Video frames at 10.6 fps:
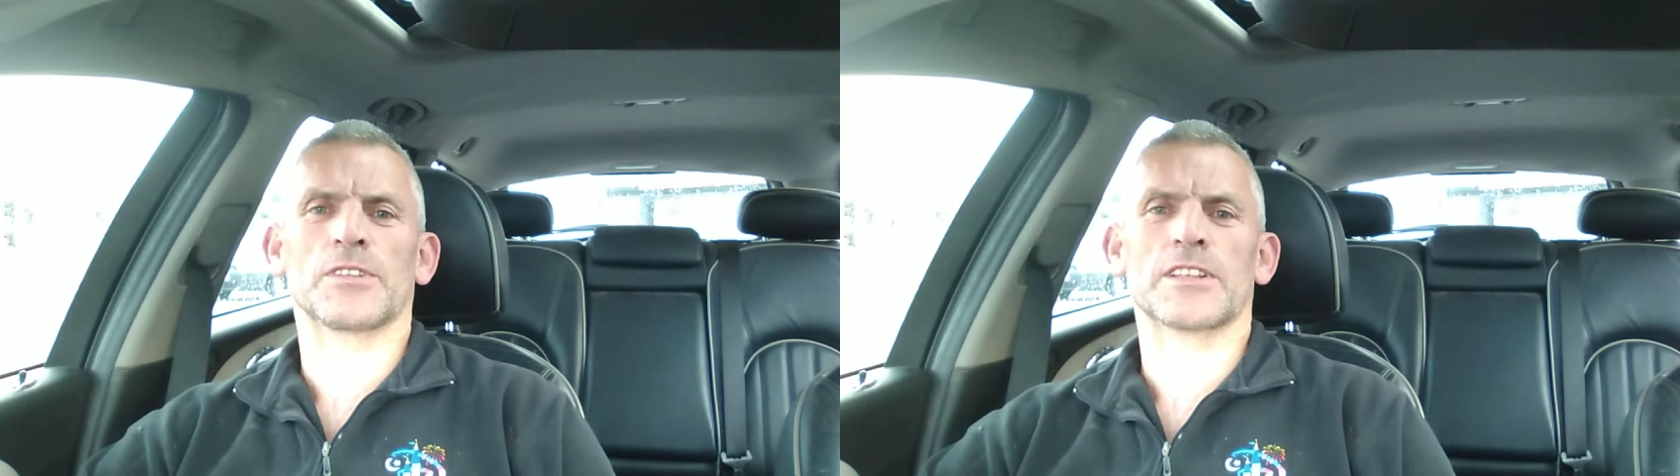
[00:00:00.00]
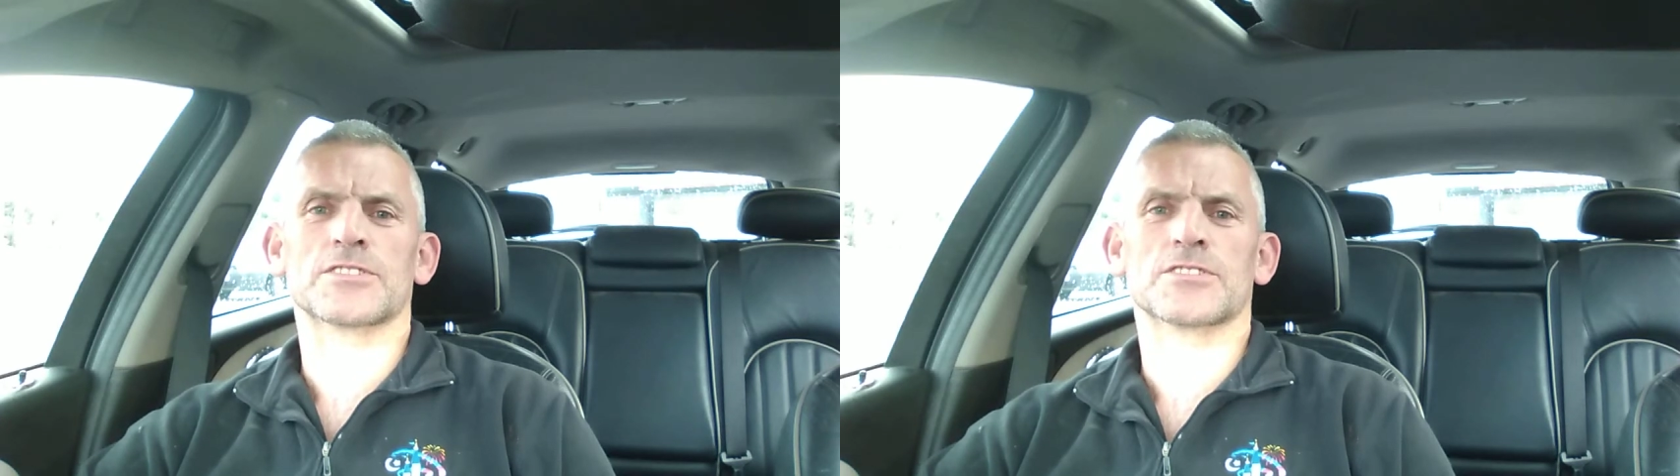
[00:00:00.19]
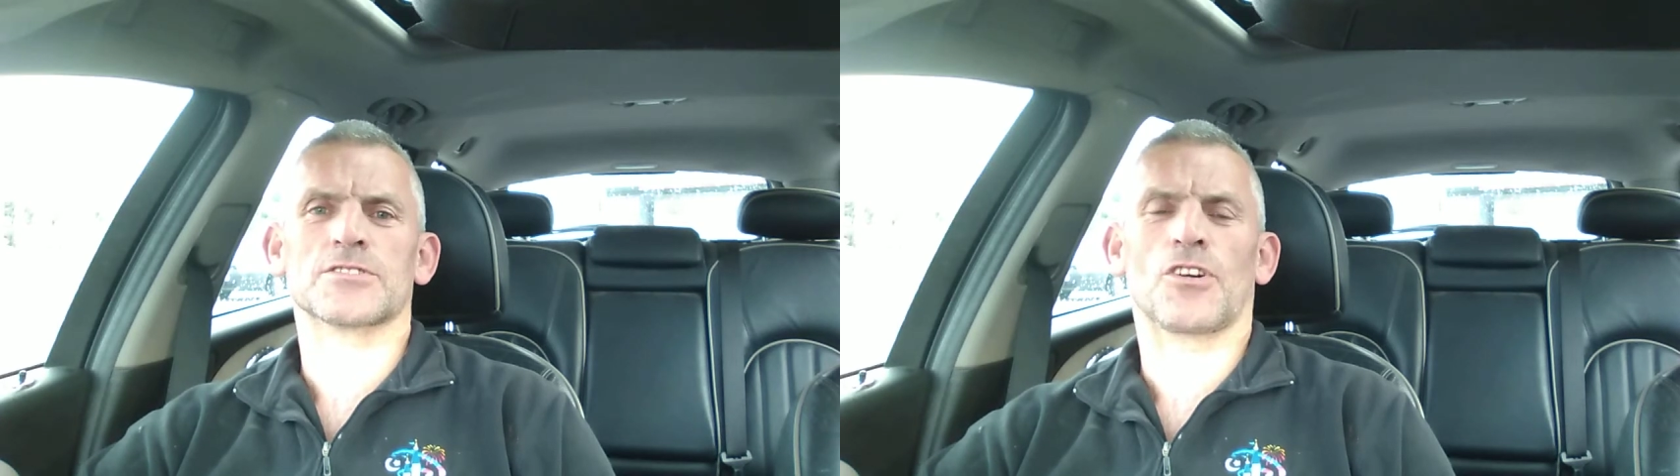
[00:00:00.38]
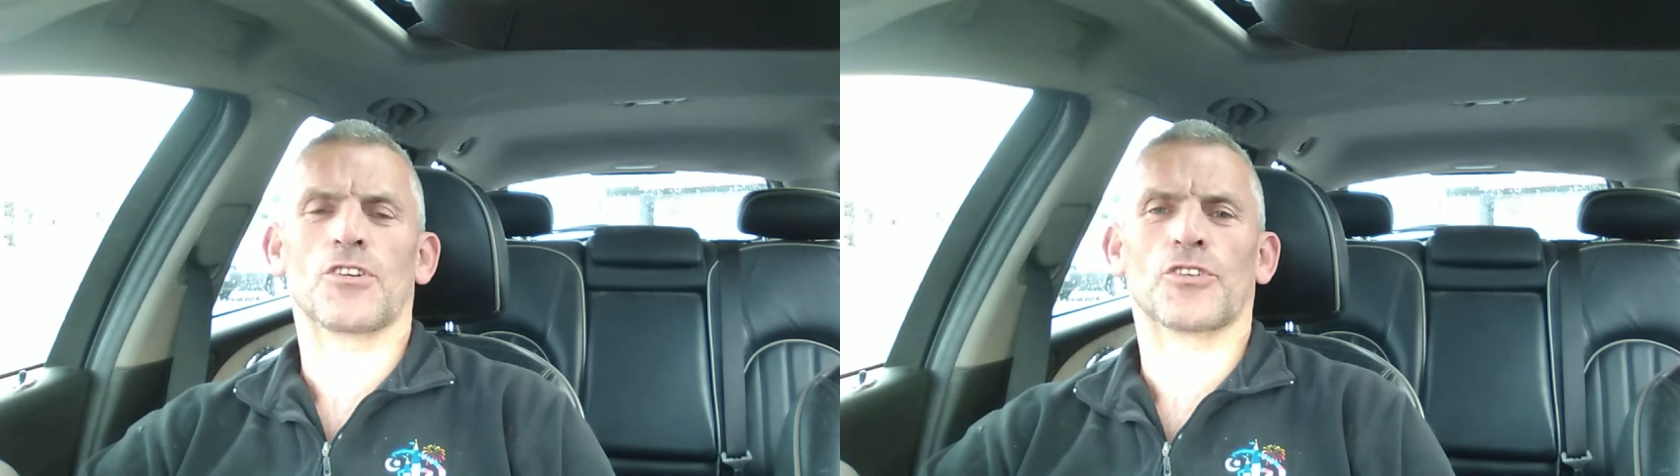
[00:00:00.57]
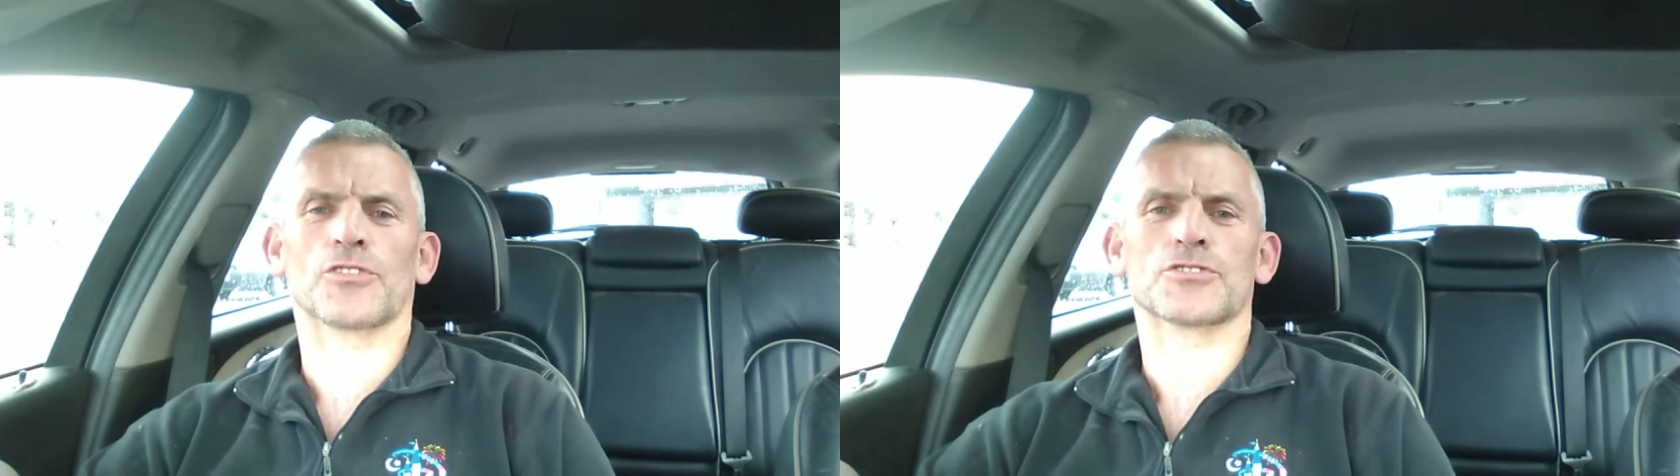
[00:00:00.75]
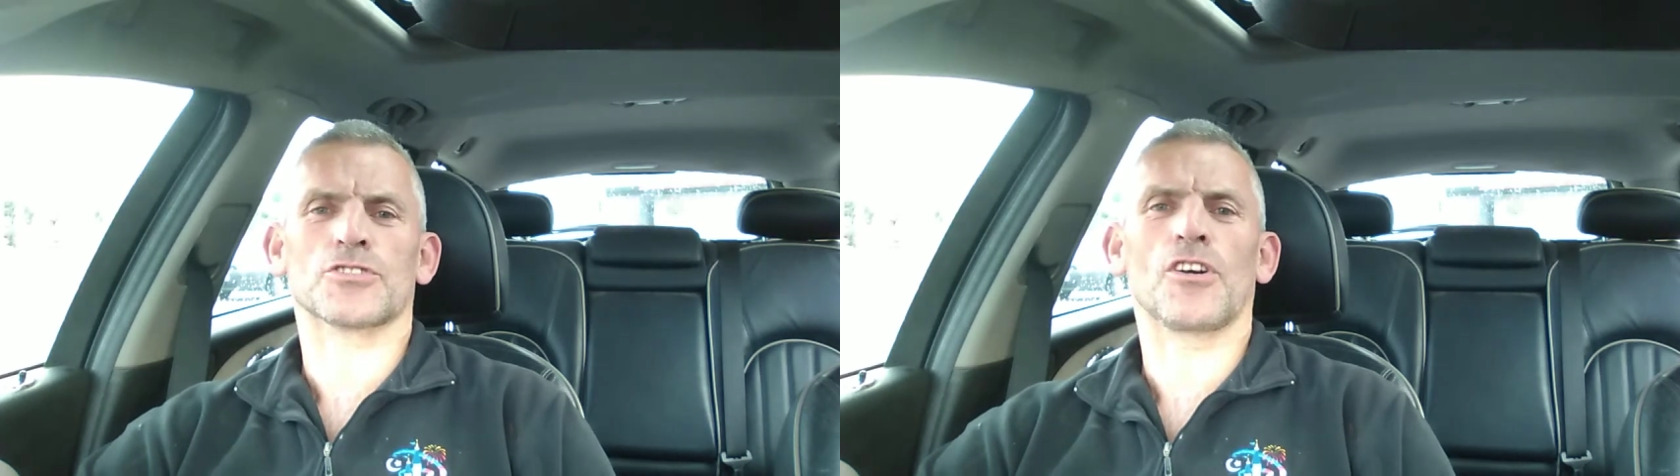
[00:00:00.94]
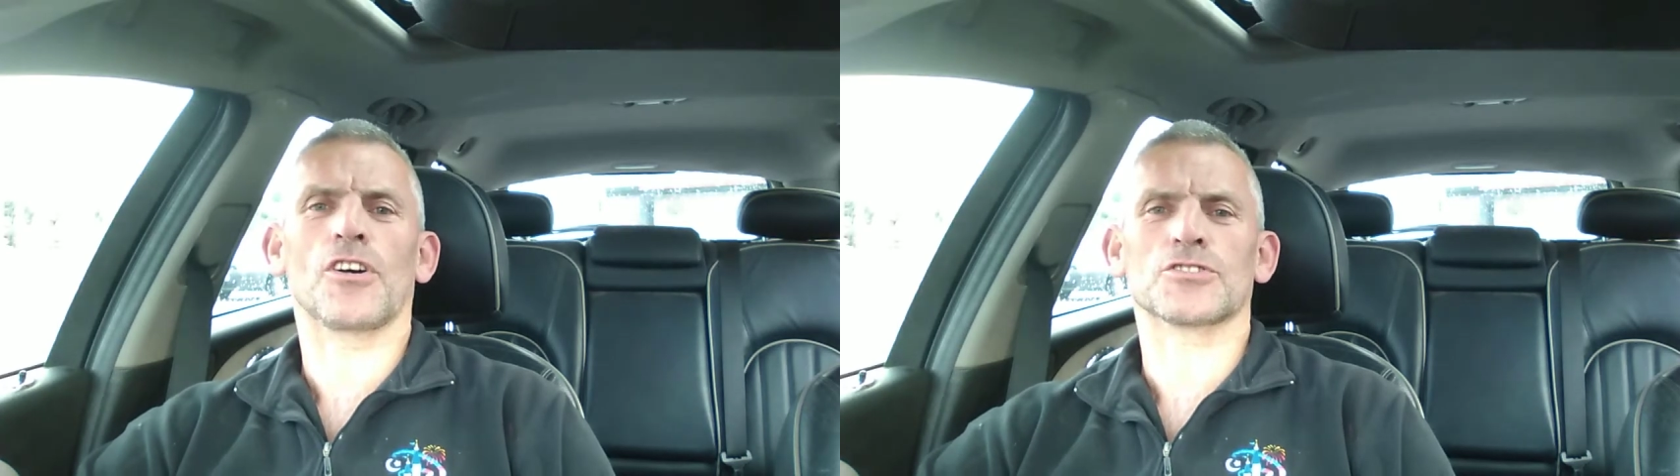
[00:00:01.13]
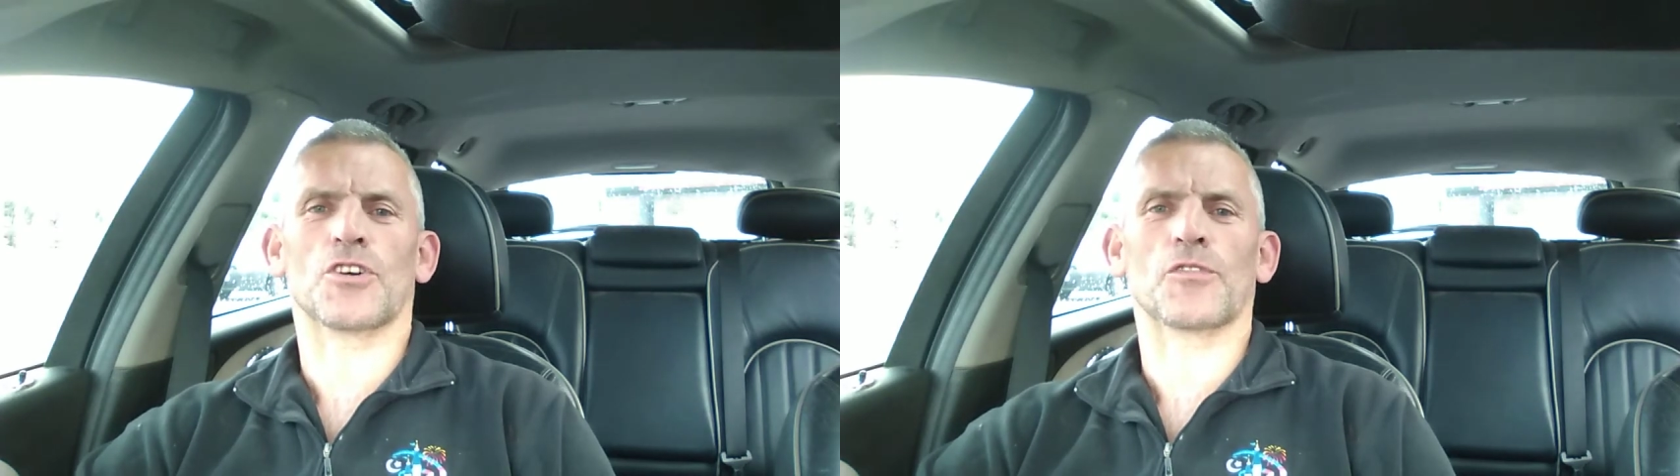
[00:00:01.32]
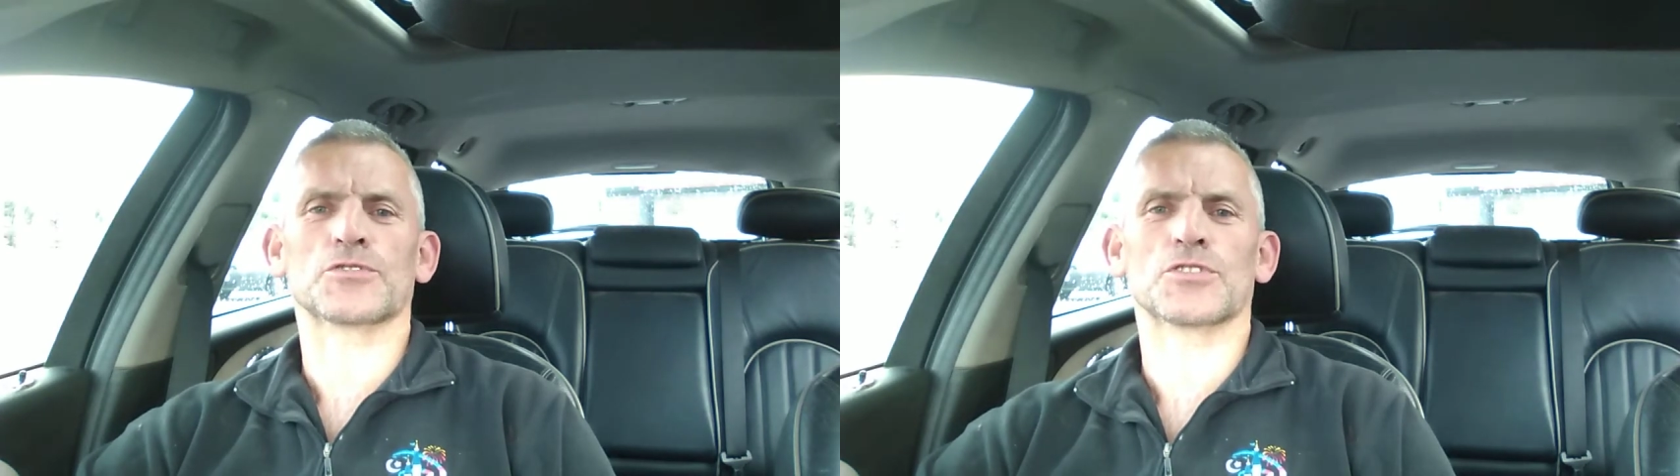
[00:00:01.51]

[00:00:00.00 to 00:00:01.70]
then that's not a good start off.